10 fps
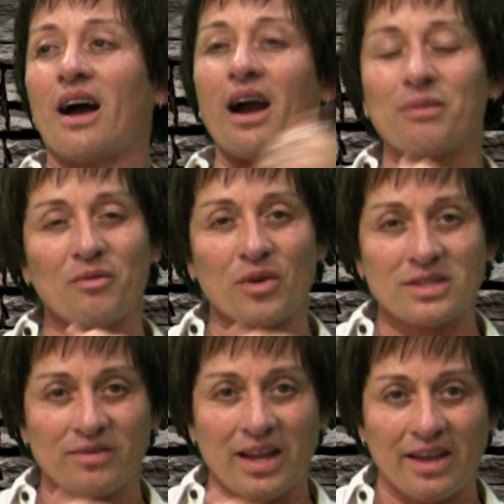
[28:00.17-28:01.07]
I'm the
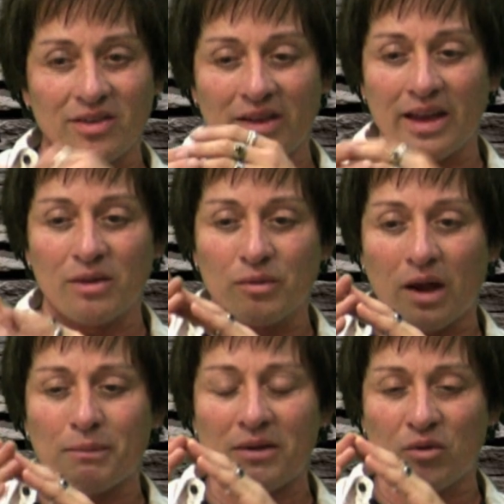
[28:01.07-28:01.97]
voice of Daniel, and
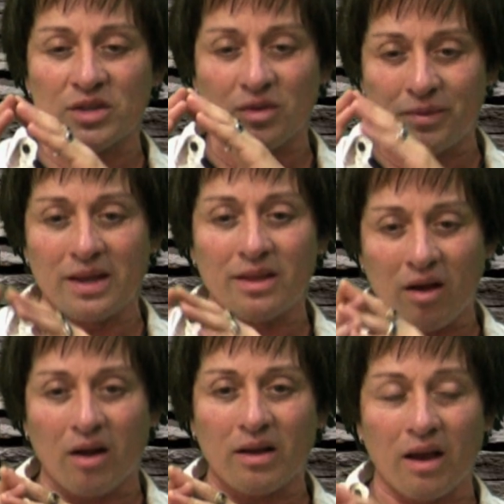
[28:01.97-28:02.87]
my voice will be in the
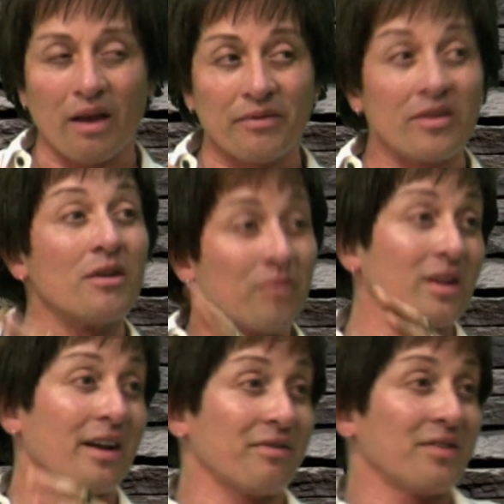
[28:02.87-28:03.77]
archives for
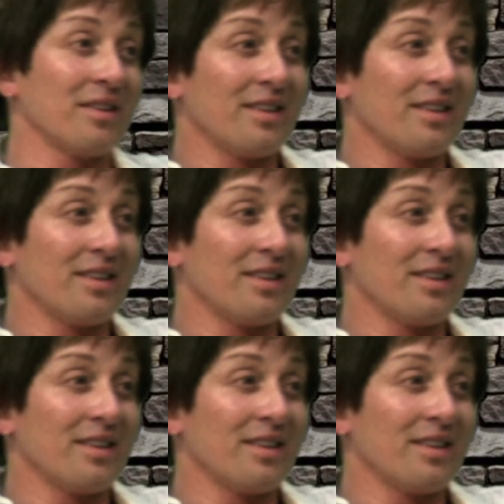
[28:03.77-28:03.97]
life.